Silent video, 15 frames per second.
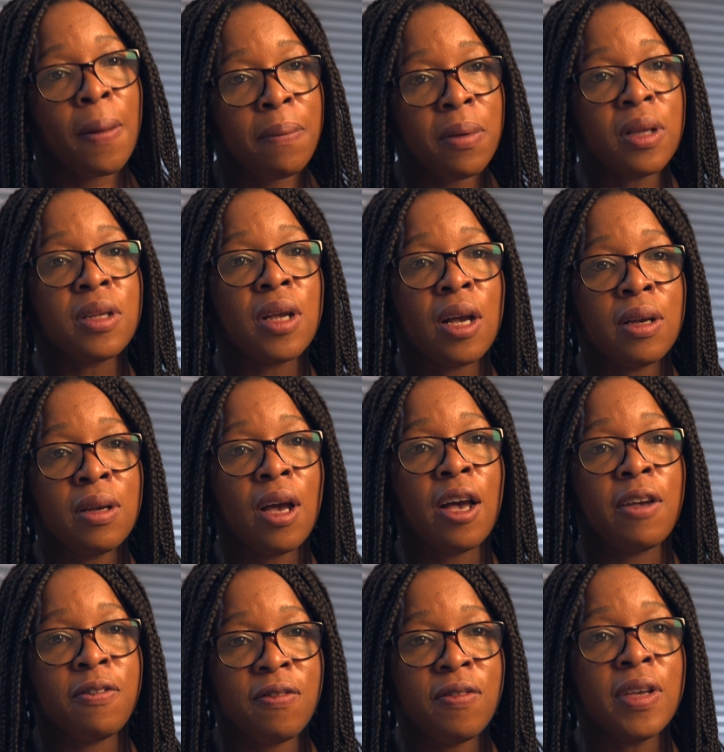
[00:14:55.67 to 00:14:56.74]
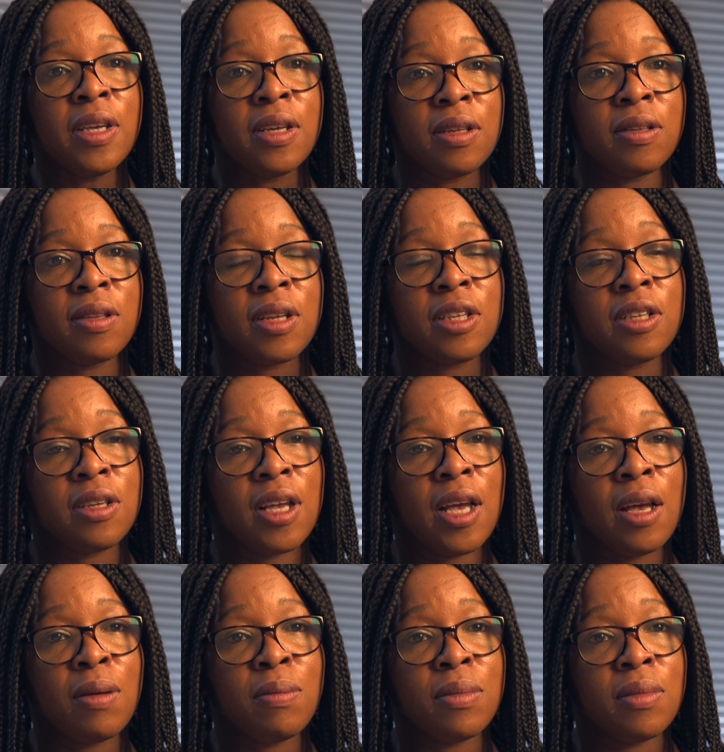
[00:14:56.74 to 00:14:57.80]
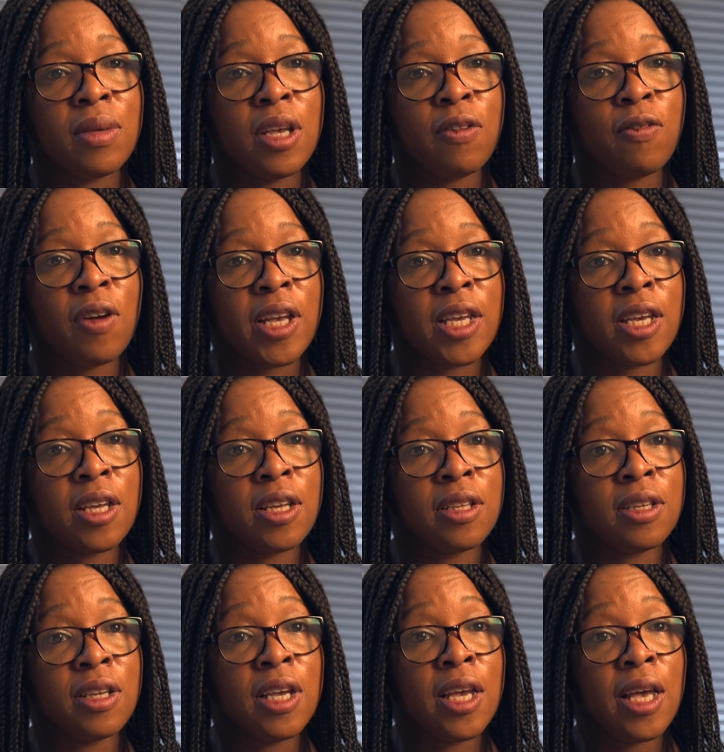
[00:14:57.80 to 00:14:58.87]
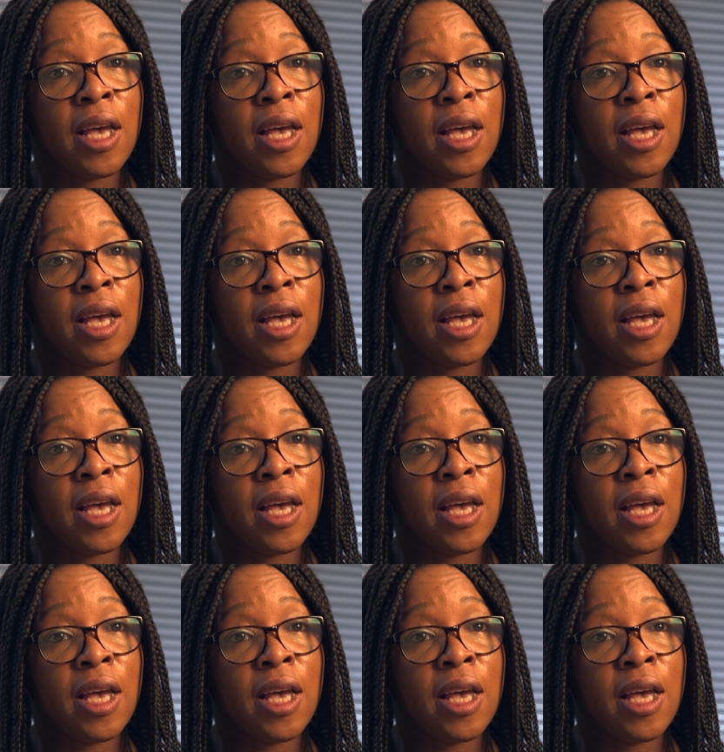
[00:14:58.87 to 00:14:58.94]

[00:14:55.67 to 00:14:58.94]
But I feel that if I can,